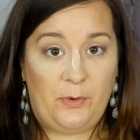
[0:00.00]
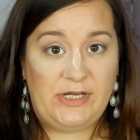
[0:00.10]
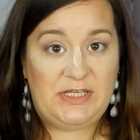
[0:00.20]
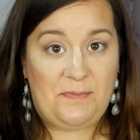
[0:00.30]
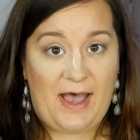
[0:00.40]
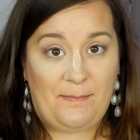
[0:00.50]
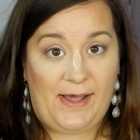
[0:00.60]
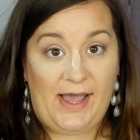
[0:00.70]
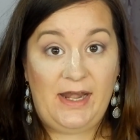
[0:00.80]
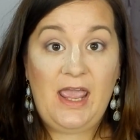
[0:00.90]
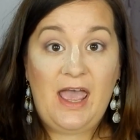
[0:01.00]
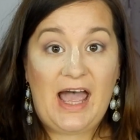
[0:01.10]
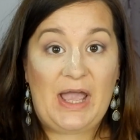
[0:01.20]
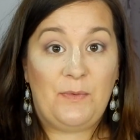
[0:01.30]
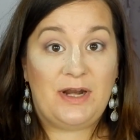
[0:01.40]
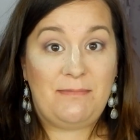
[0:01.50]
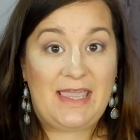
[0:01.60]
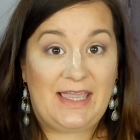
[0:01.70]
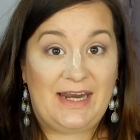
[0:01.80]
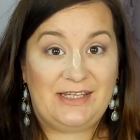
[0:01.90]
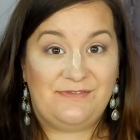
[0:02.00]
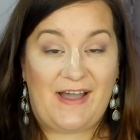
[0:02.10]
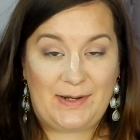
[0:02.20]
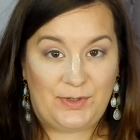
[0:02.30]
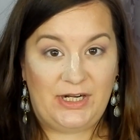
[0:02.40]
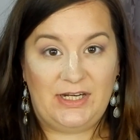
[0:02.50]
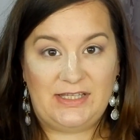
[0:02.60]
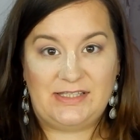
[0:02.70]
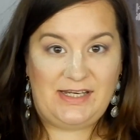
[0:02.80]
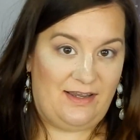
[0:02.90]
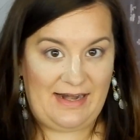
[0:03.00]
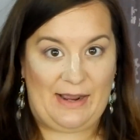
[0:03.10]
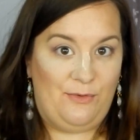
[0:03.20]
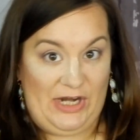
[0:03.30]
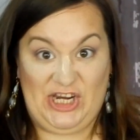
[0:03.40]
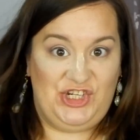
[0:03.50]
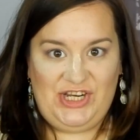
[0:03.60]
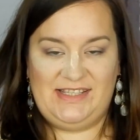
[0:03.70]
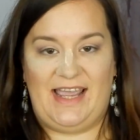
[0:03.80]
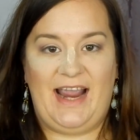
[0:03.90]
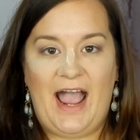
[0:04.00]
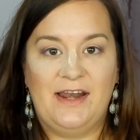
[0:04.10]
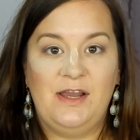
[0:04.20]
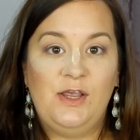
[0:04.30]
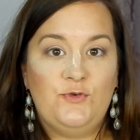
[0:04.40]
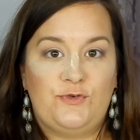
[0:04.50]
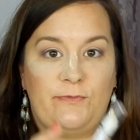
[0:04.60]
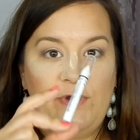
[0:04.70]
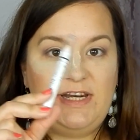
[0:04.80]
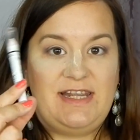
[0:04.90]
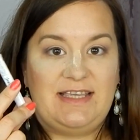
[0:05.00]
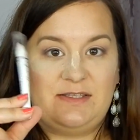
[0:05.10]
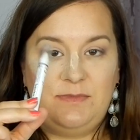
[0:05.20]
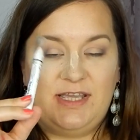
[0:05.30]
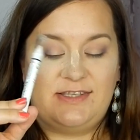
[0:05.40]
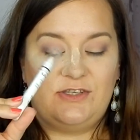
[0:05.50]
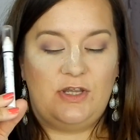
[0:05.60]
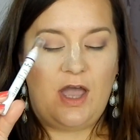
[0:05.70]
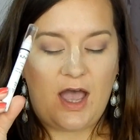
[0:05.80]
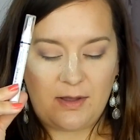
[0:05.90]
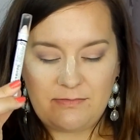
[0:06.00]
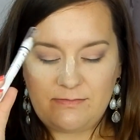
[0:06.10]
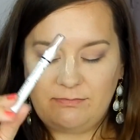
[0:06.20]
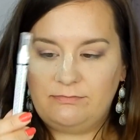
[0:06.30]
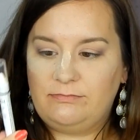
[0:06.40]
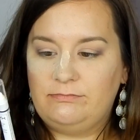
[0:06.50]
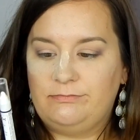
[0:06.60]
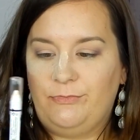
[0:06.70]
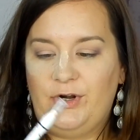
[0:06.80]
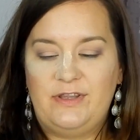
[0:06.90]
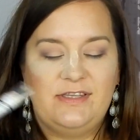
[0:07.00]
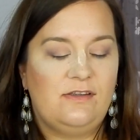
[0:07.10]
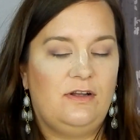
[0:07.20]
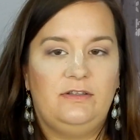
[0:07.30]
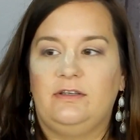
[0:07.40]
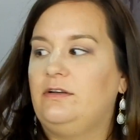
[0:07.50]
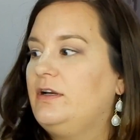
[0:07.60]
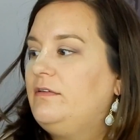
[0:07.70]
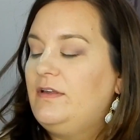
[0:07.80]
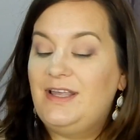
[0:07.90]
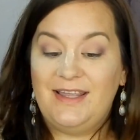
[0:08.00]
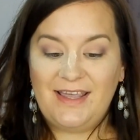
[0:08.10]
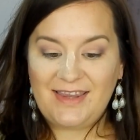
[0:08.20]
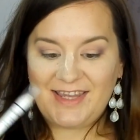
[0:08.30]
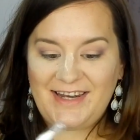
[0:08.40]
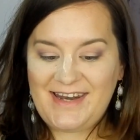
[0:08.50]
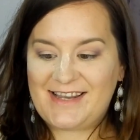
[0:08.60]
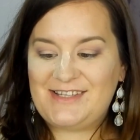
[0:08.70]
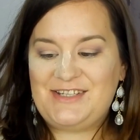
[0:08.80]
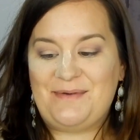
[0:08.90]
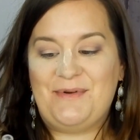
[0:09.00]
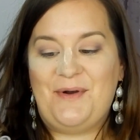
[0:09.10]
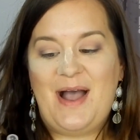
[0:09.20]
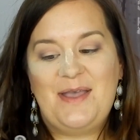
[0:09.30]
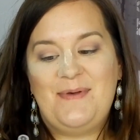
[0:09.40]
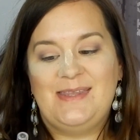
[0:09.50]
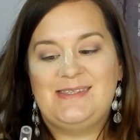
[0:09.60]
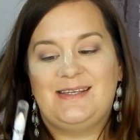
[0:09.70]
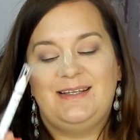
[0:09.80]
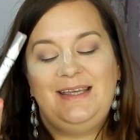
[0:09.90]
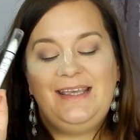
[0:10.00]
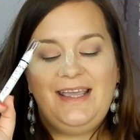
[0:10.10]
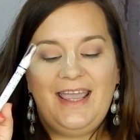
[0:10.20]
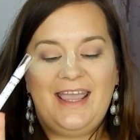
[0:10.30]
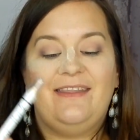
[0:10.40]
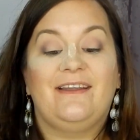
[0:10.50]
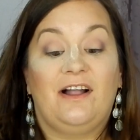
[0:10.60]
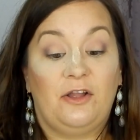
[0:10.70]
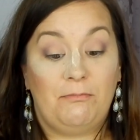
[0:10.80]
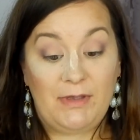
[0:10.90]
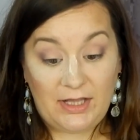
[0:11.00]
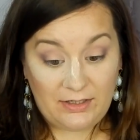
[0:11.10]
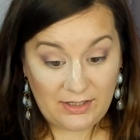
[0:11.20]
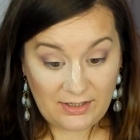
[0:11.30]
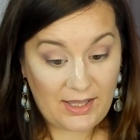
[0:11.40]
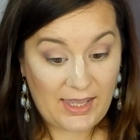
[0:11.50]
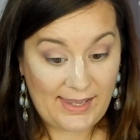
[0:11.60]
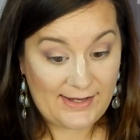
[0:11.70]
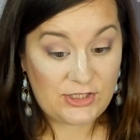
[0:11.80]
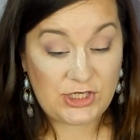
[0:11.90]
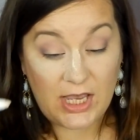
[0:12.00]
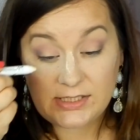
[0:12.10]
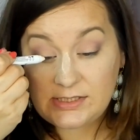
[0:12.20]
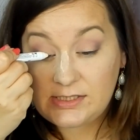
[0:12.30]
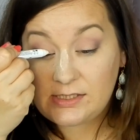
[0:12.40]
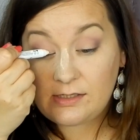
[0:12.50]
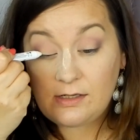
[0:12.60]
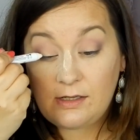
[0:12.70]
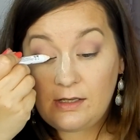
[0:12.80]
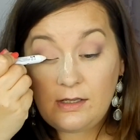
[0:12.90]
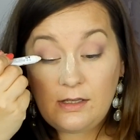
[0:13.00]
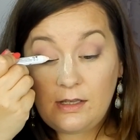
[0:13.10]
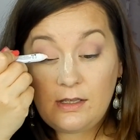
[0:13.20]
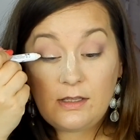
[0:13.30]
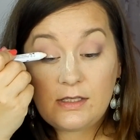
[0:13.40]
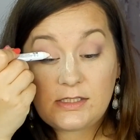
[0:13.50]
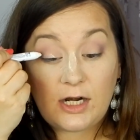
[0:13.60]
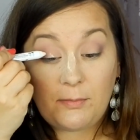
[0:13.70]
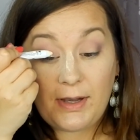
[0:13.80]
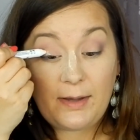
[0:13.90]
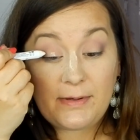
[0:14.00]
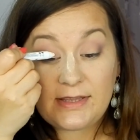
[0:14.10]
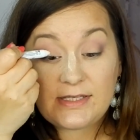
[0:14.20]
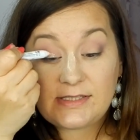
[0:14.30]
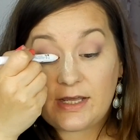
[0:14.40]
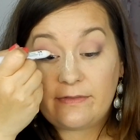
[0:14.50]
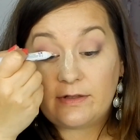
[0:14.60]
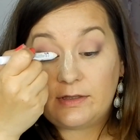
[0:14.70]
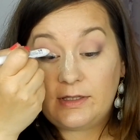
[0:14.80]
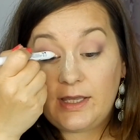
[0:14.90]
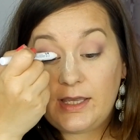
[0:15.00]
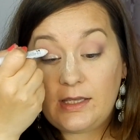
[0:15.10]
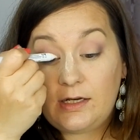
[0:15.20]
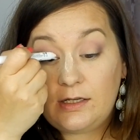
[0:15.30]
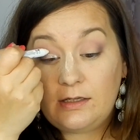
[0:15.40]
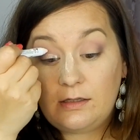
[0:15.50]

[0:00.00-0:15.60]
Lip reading: going to pop on, I want to make it as vibrant and stand out-ish as I can. So I'm going to take some NYX, what are these called? Good grief. The NYX Jumbo Eye Pencil in the color Milk, and just start popping this on the lid,